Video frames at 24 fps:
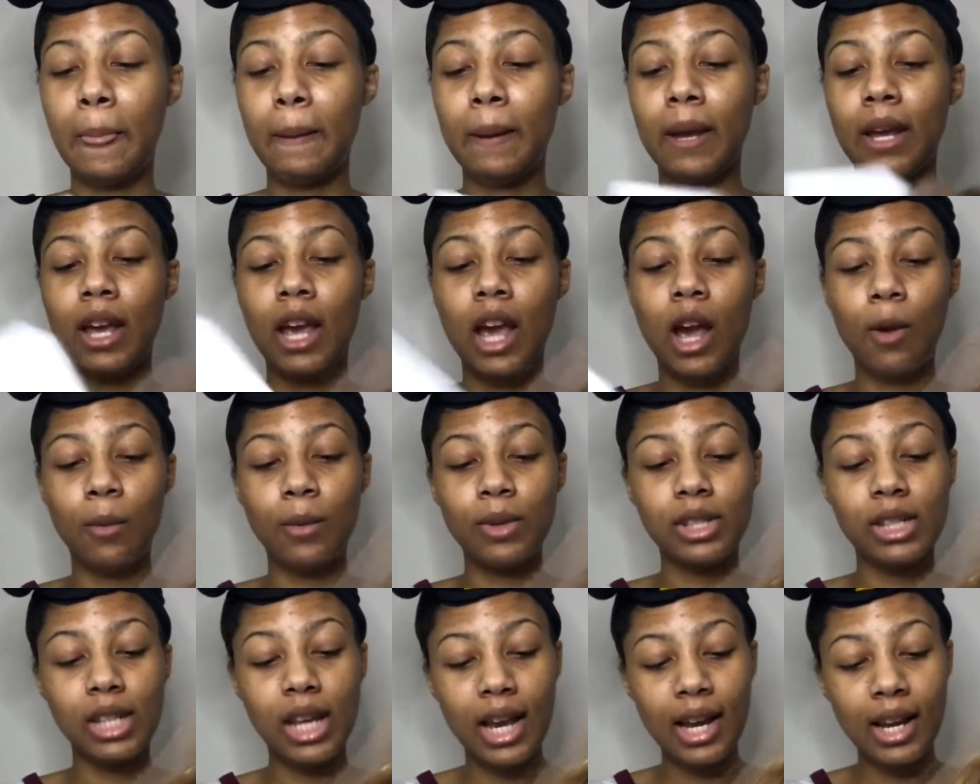Yeah, we're
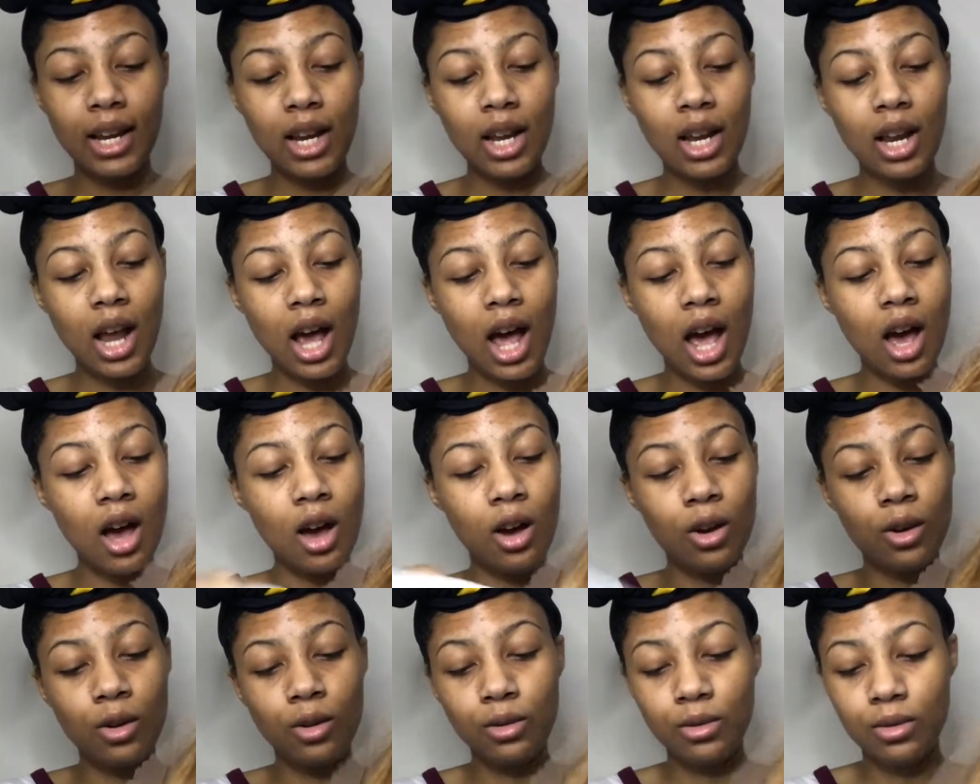taking it
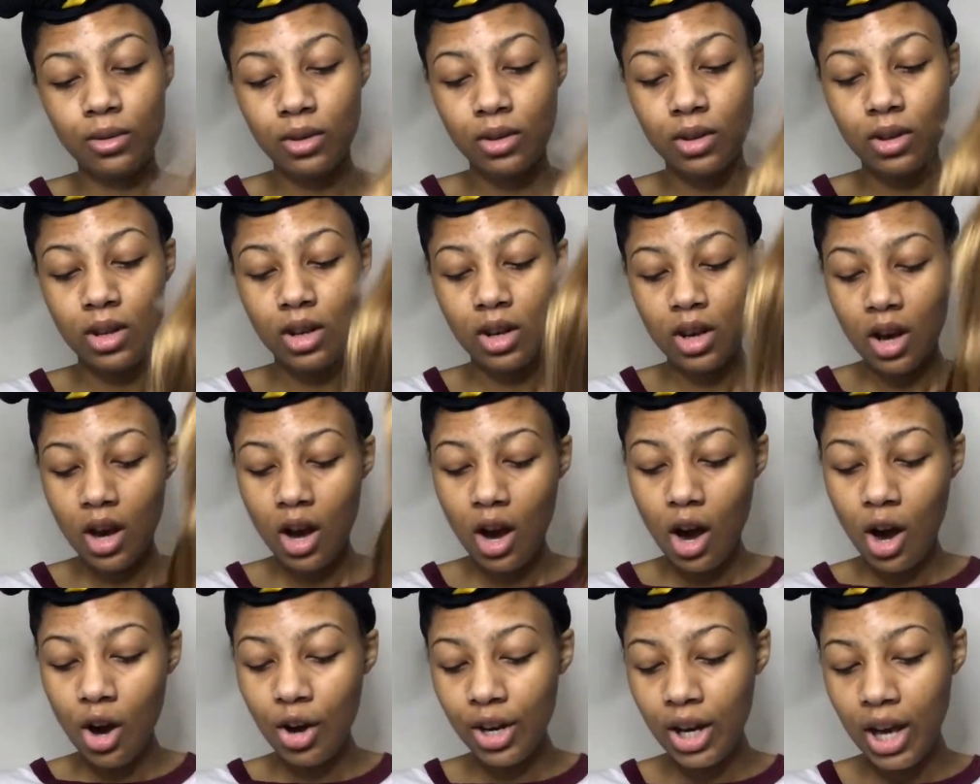out.
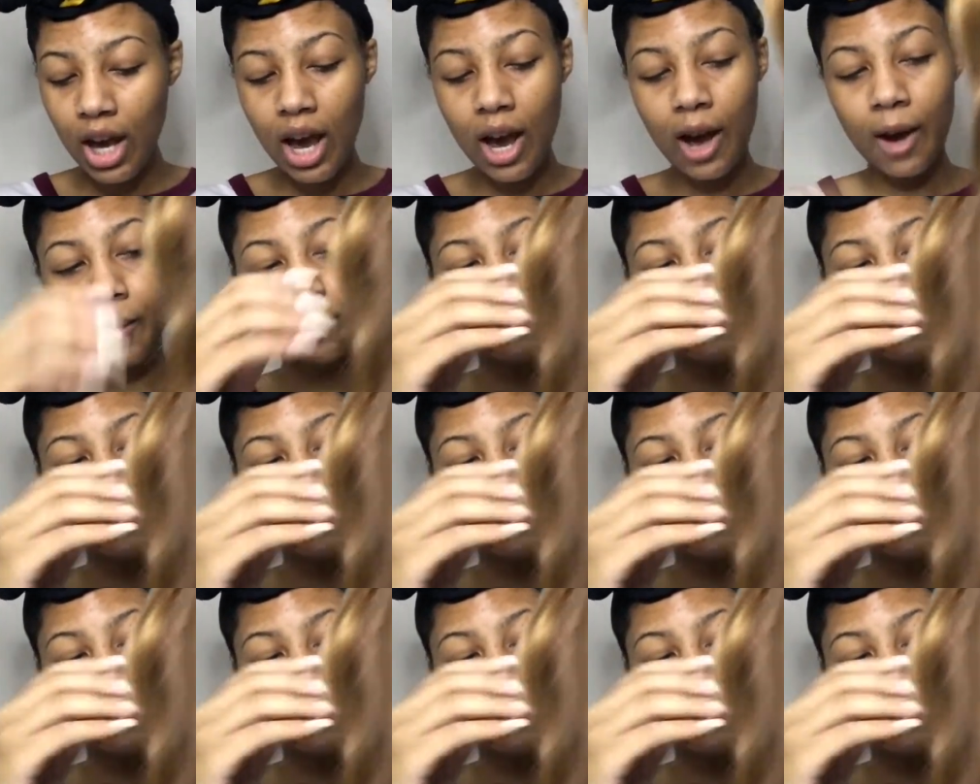Oh yeah,